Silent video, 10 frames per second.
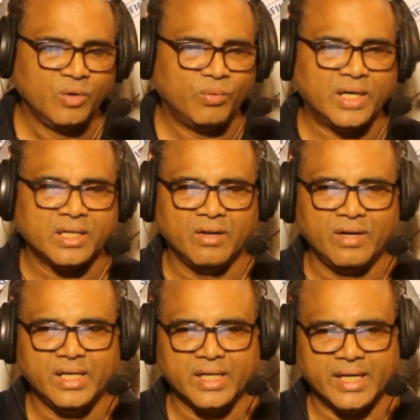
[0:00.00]
water
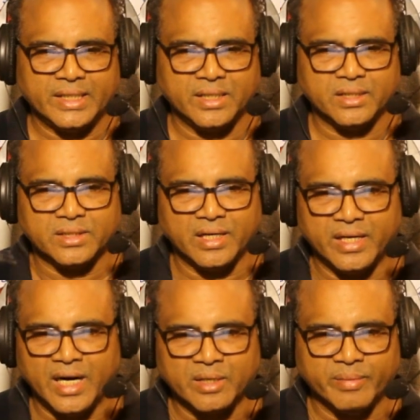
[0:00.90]
level indicators
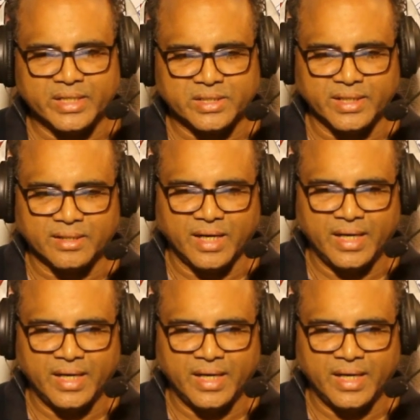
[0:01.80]
and automatic street